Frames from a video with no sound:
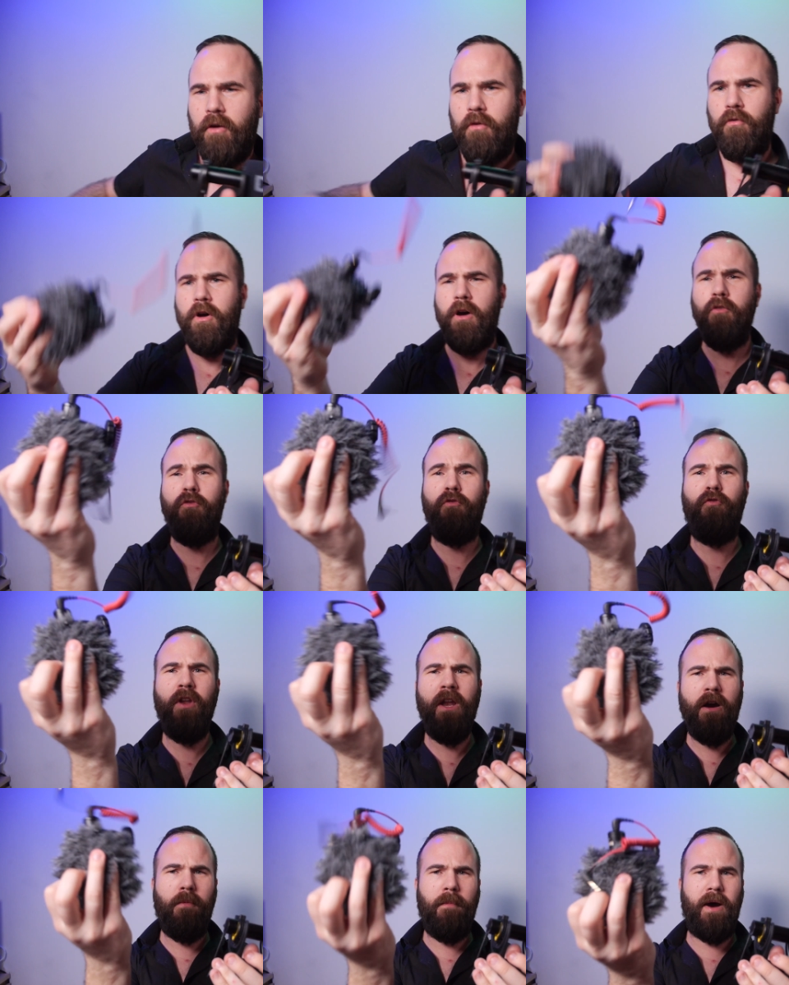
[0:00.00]
Rode
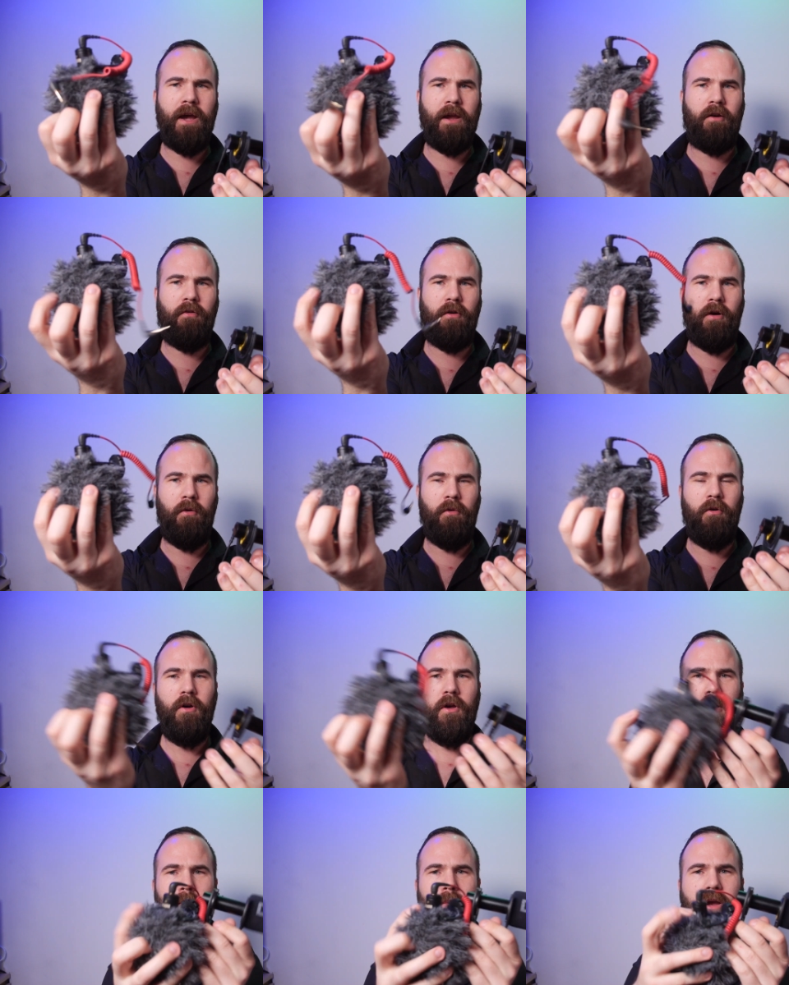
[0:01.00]
VideoMicro?
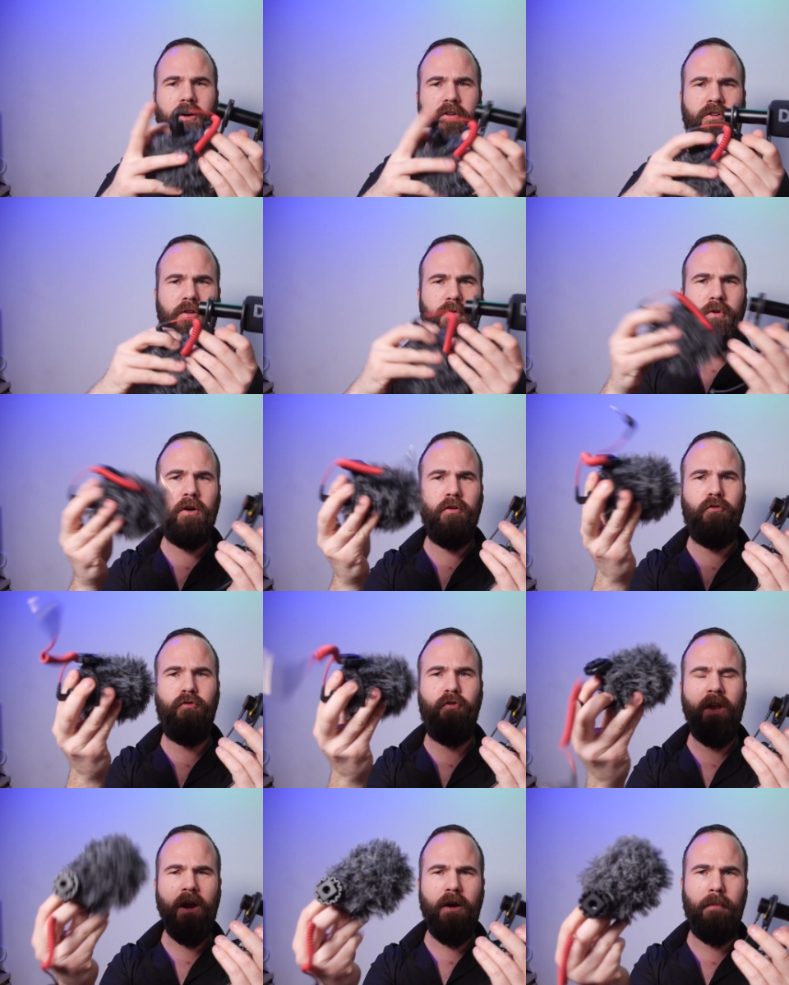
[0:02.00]
Because the Rode
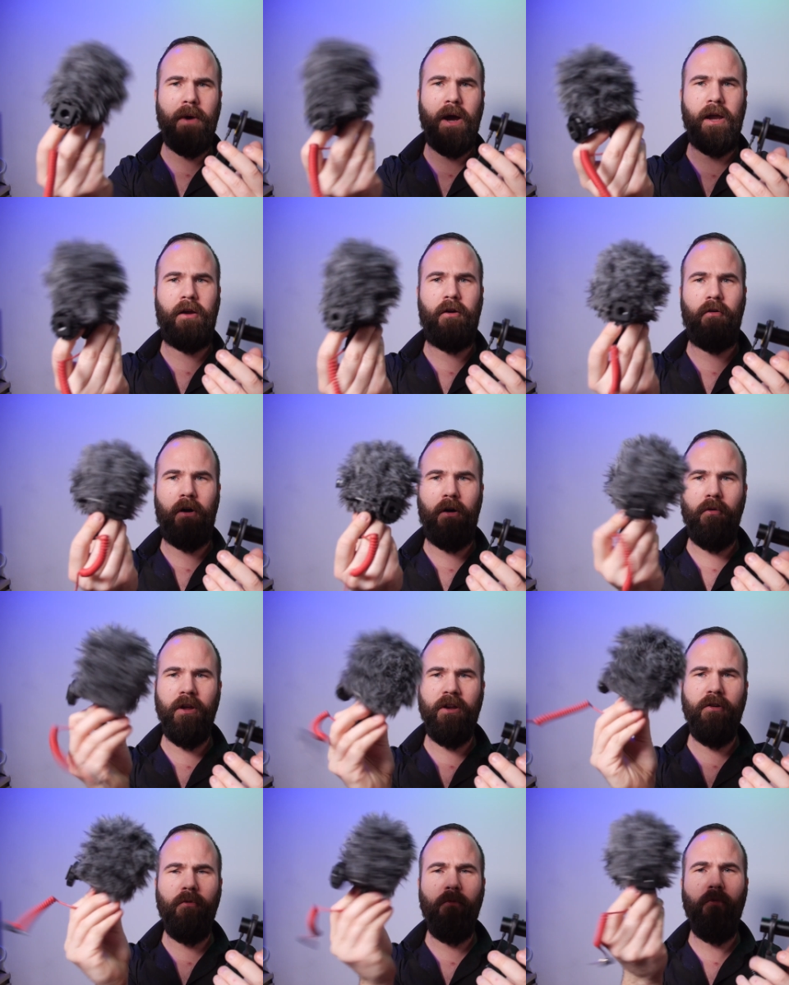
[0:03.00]
VideoMicro
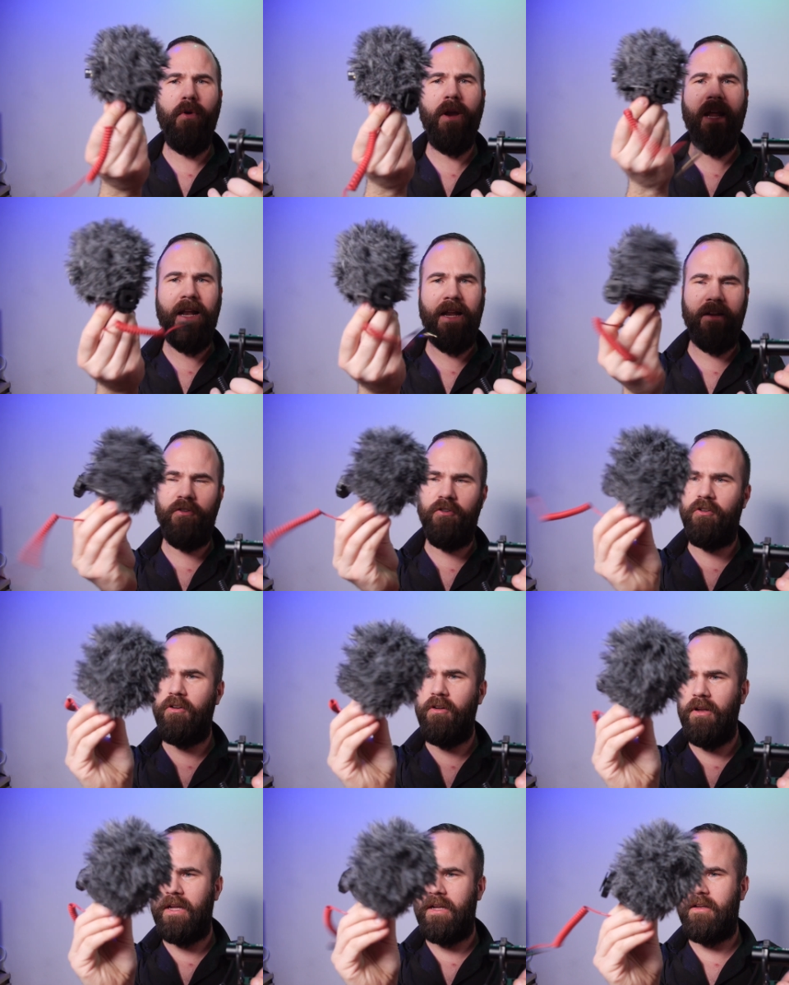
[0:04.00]
is a really
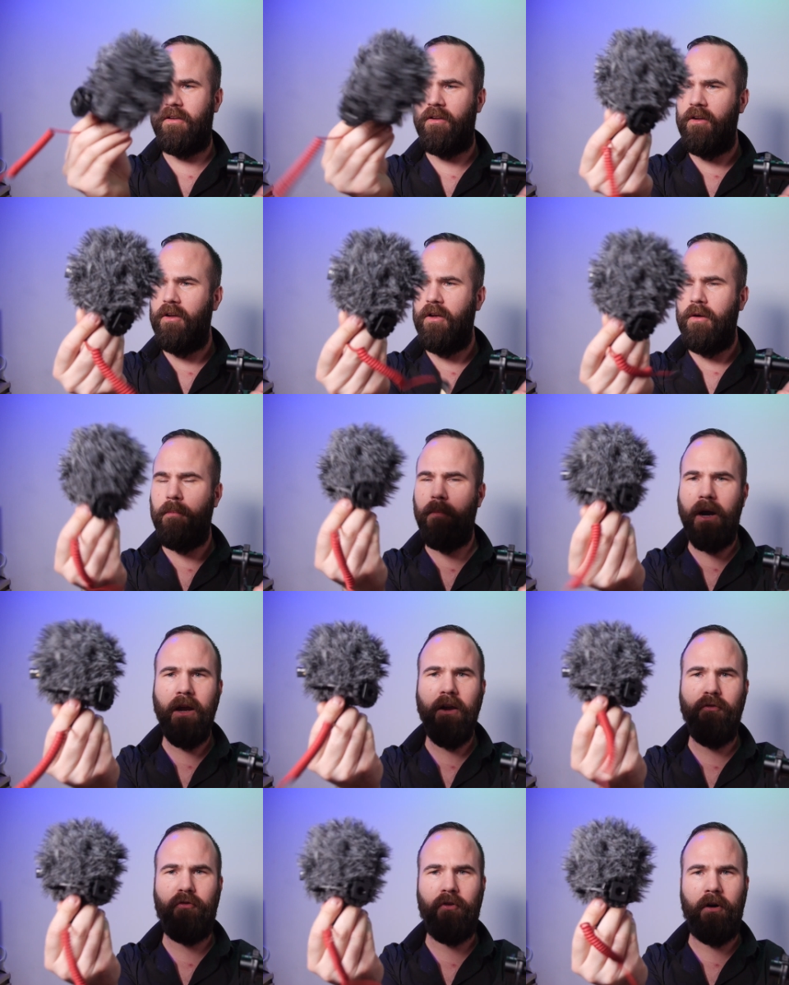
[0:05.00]
solid
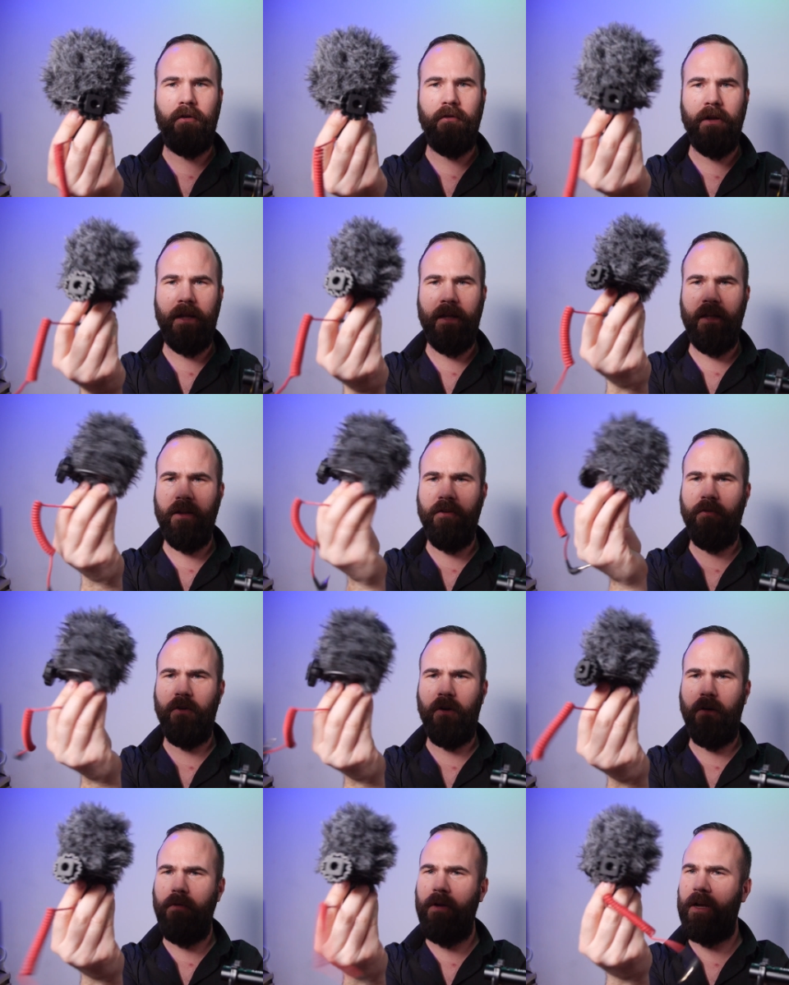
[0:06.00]
microphone and this
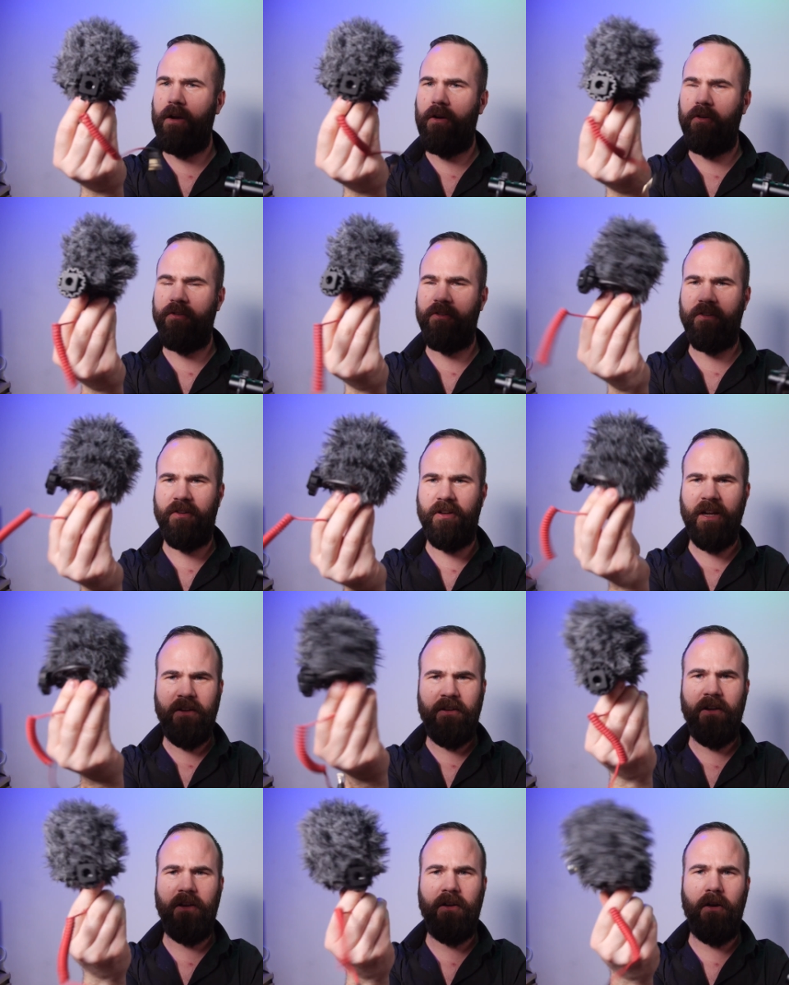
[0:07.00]
only costs 60